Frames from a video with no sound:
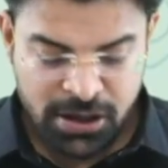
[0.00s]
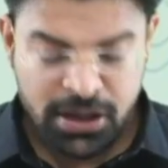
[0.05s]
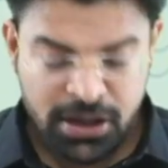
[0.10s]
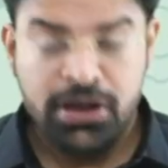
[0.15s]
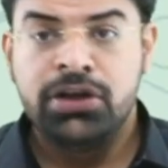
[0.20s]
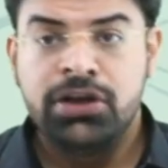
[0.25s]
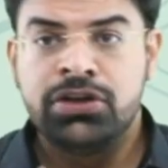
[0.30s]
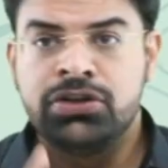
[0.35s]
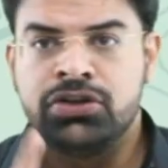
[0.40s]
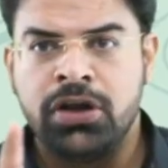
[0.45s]

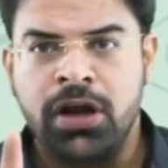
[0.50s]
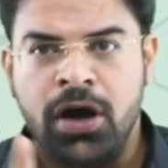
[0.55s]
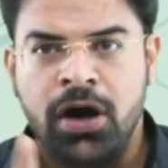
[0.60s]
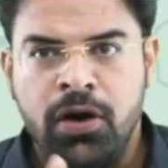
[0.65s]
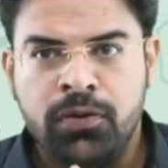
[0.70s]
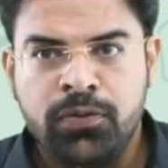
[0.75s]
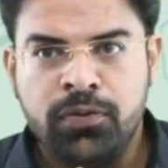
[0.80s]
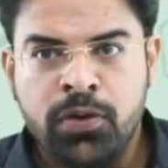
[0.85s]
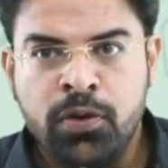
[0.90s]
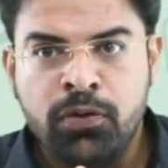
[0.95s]
So
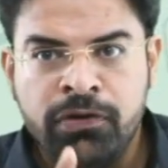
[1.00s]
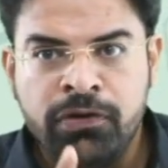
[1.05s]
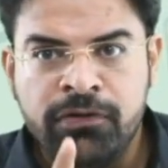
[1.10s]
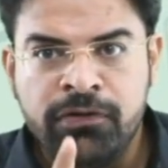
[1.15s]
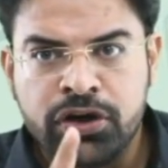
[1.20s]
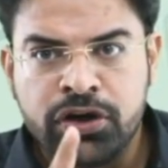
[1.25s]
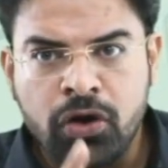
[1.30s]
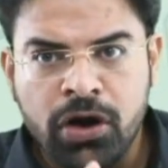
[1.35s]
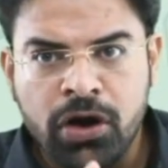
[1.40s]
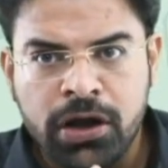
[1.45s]
now we will
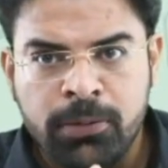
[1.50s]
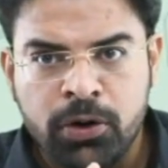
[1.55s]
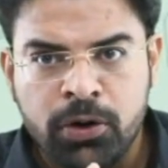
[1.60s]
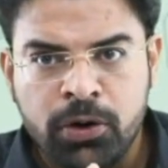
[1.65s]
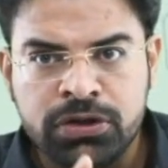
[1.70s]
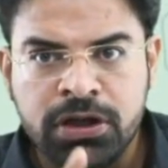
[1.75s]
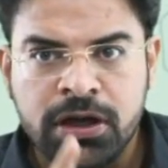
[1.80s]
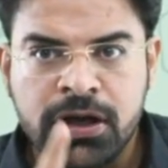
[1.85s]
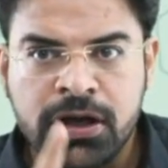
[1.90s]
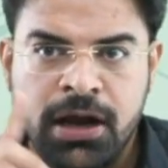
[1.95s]
talk about the
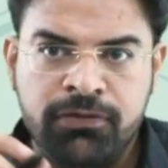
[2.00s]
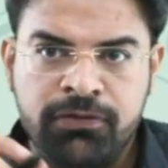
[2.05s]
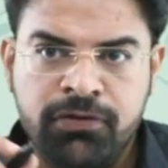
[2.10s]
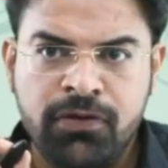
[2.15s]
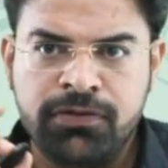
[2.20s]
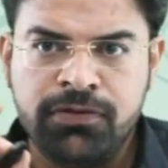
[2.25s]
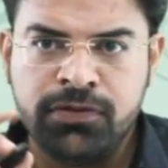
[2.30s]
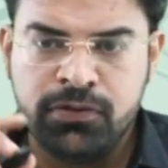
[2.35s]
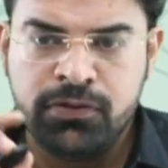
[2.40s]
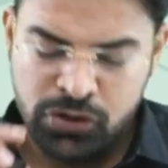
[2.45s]
graph of
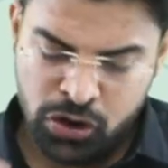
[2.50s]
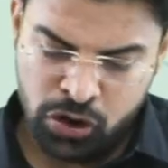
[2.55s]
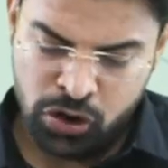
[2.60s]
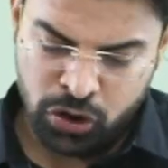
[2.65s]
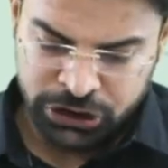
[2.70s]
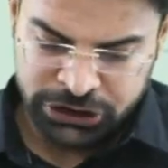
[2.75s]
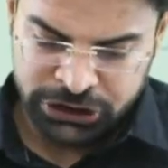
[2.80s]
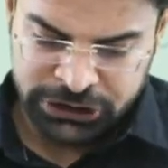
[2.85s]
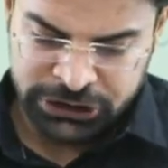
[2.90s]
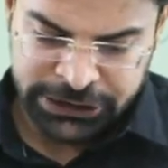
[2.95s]
cos
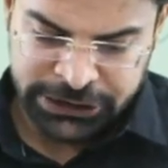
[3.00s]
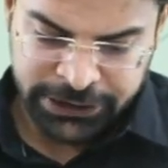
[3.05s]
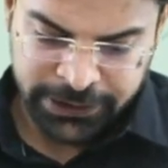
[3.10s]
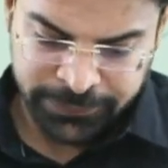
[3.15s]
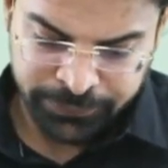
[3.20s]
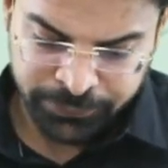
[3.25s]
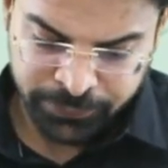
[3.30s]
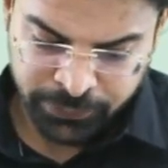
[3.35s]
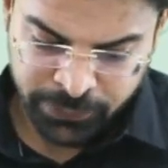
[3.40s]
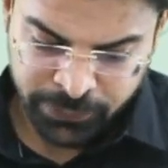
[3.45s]
theta.
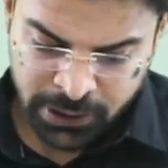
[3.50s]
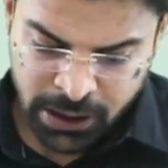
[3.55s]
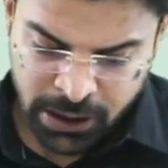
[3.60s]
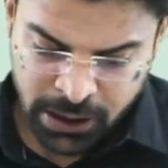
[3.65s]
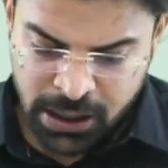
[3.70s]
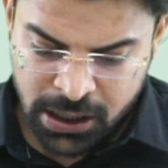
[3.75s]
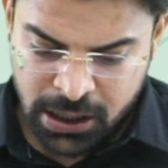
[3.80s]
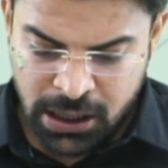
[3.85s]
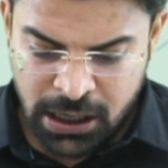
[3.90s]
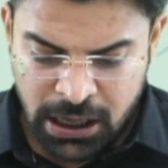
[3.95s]

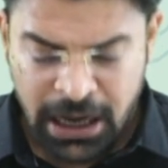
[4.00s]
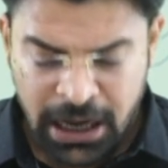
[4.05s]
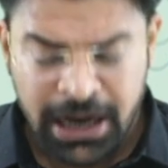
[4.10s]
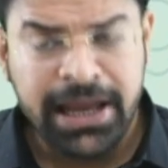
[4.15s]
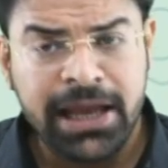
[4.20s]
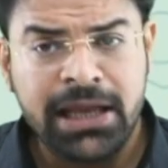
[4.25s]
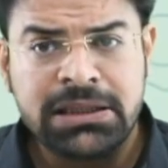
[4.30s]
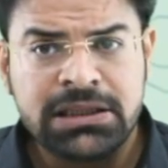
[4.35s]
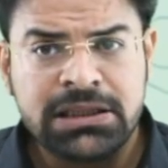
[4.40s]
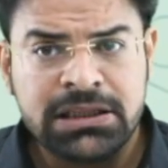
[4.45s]

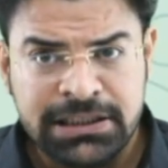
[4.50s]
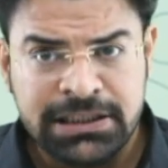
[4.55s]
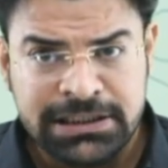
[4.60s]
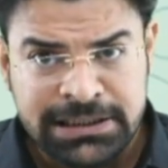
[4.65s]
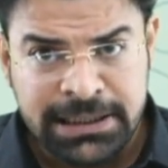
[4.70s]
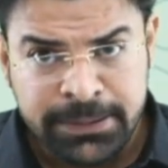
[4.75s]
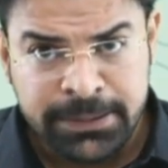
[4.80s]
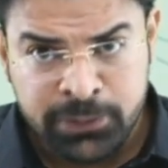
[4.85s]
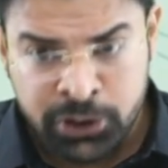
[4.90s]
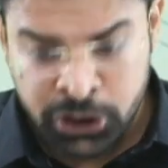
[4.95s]
Again, the
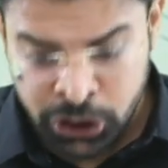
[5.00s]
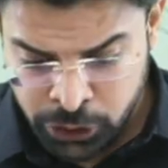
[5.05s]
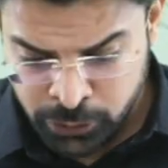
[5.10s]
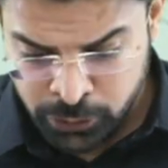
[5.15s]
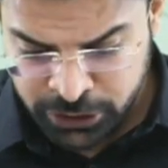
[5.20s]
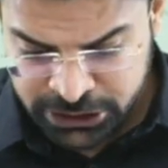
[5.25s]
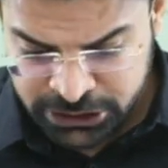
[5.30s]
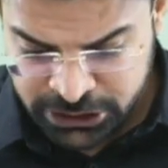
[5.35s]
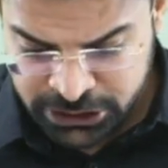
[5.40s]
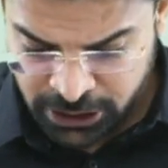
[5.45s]
same unit
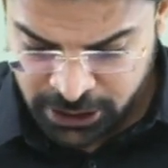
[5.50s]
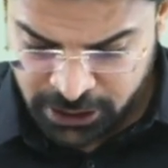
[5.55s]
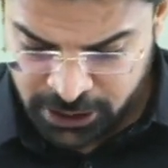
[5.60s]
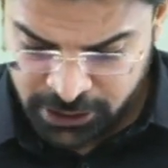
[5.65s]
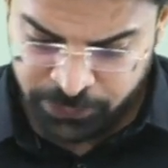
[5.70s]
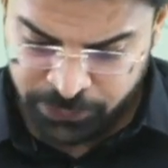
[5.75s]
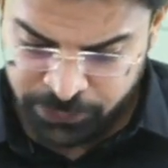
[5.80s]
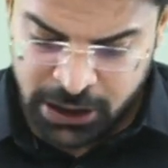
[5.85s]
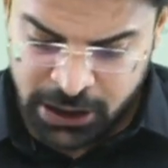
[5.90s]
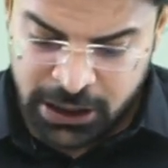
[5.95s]
circle.
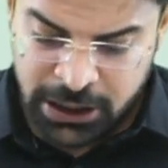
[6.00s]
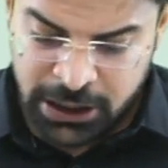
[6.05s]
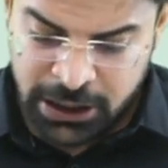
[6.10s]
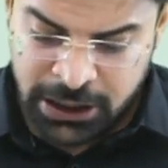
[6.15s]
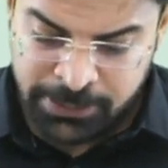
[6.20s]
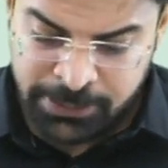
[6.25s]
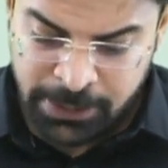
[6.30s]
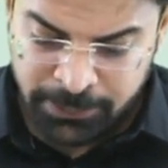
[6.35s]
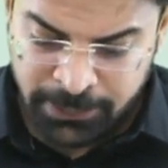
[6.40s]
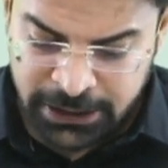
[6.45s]

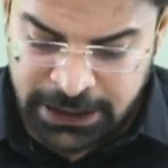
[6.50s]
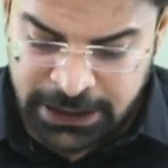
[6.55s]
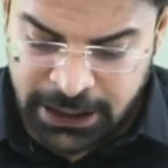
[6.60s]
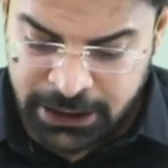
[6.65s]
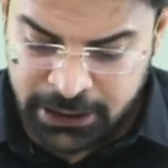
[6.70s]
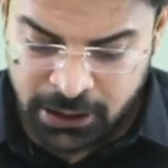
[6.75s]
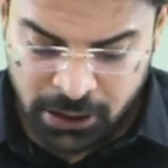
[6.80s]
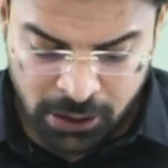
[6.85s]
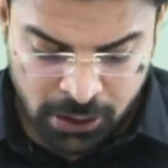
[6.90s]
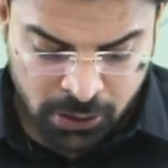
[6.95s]
Remember
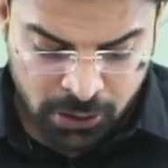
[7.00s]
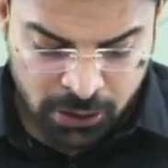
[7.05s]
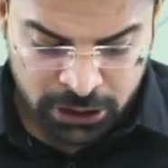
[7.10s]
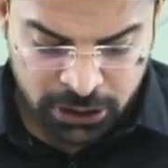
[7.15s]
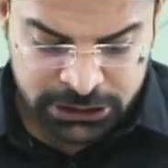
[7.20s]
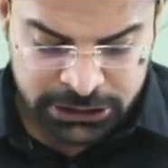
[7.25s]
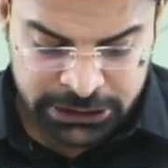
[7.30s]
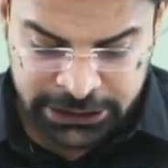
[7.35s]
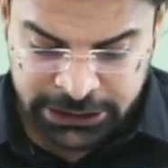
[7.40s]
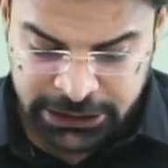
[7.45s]
that cos
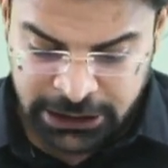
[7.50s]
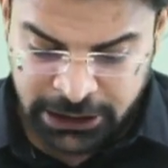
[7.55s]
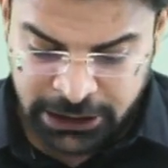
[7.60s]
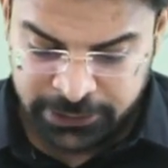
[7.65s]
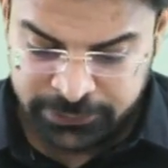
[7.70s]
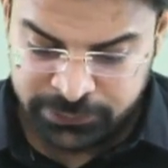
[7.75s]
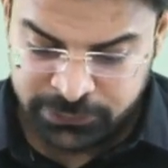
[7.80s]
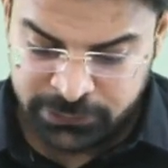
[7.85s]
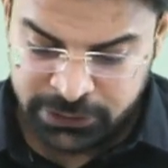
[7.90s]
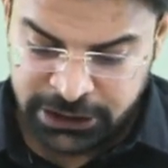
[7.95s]
theta
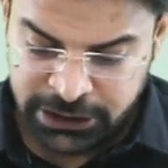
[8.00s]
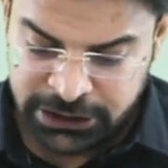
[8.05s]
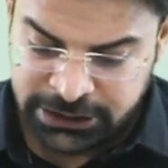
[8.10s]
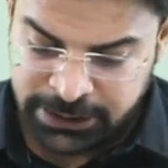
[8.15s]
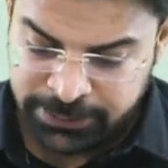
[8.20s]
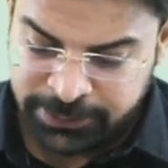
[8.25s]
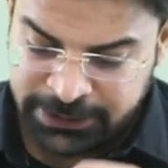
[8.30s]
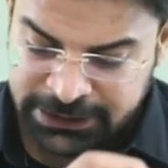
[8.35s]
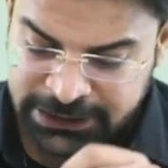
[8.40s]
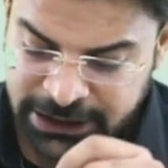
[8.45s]
is
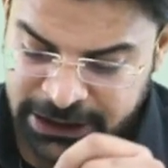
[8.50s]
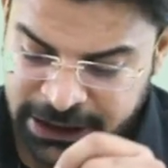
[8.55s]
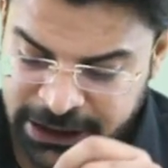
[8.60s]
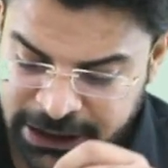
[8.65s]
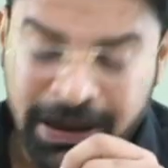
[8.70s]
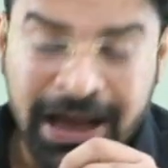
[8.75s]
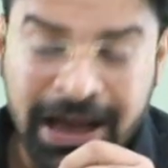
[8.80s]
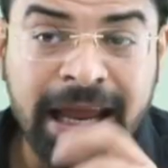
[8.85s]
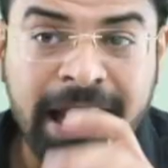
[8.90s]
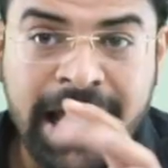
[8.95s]
represented by
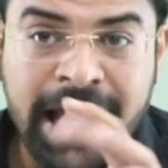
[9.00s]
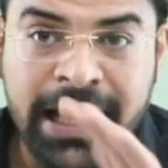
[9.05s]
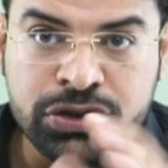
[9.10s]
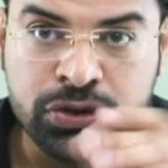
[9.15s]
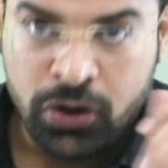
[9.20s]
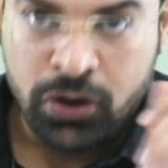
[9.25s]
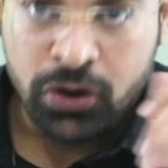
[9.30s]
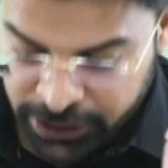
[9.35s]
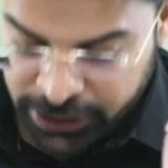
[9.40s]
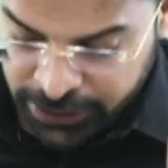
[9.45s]
x coordinate.